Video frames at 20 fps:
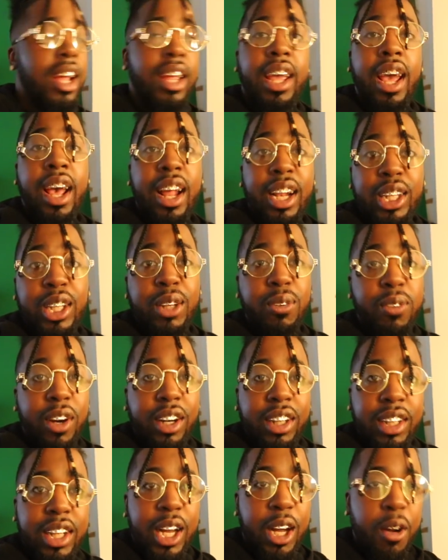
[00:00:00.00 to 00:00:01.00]
yeah, this is the
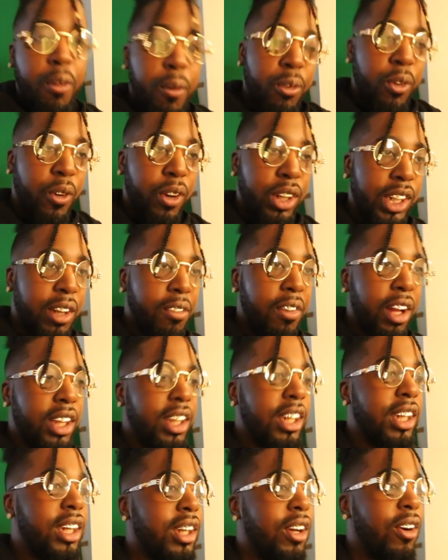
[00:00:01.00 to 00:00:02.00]
first time I'm doing something
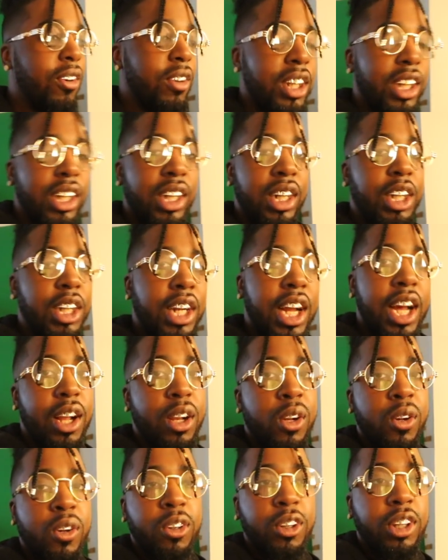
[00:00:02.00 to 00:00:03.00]
like this on this
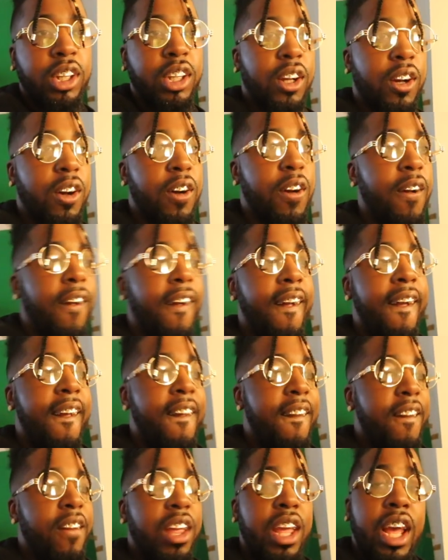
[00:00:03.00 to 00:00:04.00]
channel. So
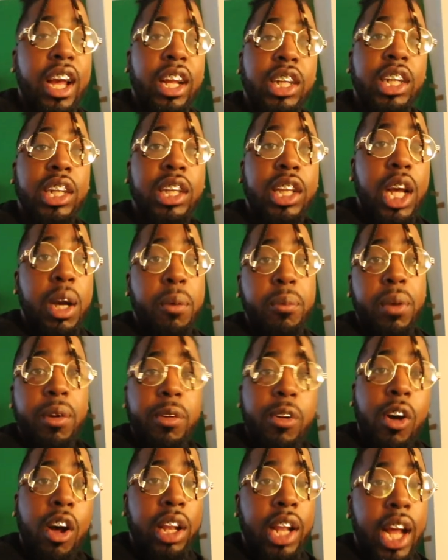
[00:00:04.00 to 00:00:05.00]
yeah, just tell me
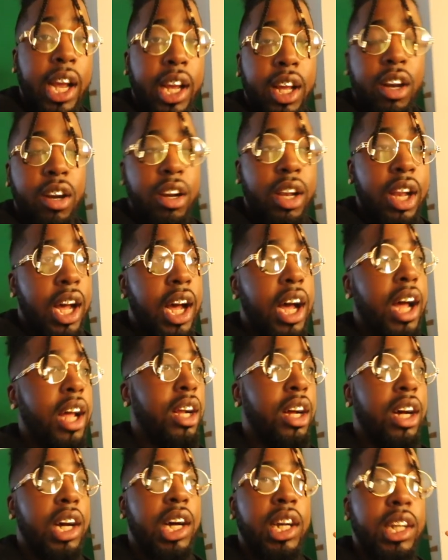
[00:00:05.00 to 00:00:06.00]
if y'all like it or
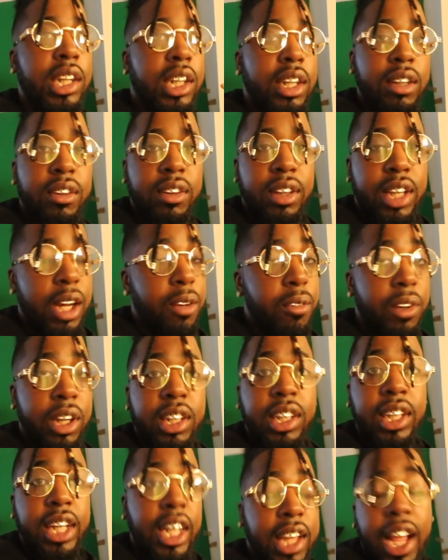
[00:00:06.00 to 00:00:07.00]
not. Tell me to
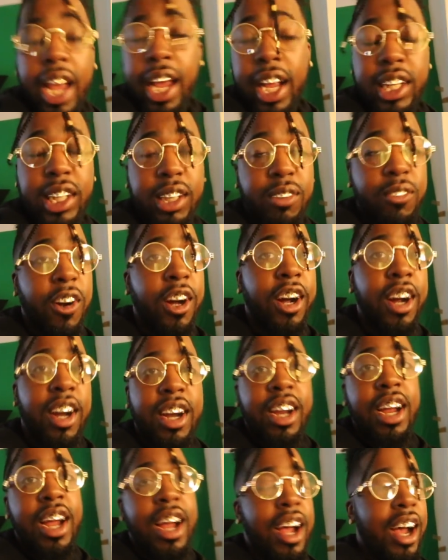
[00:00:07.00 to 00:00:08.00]
stick to
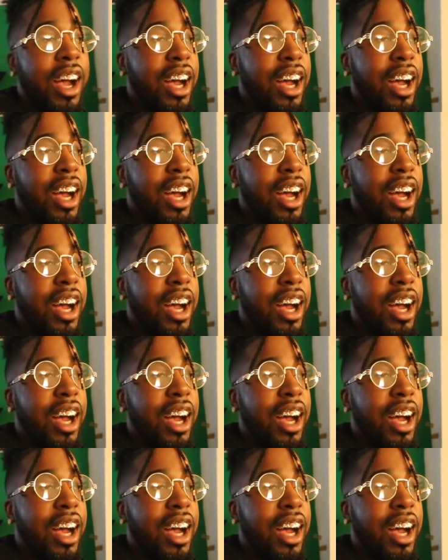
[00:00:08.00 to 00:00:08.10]
ASMR.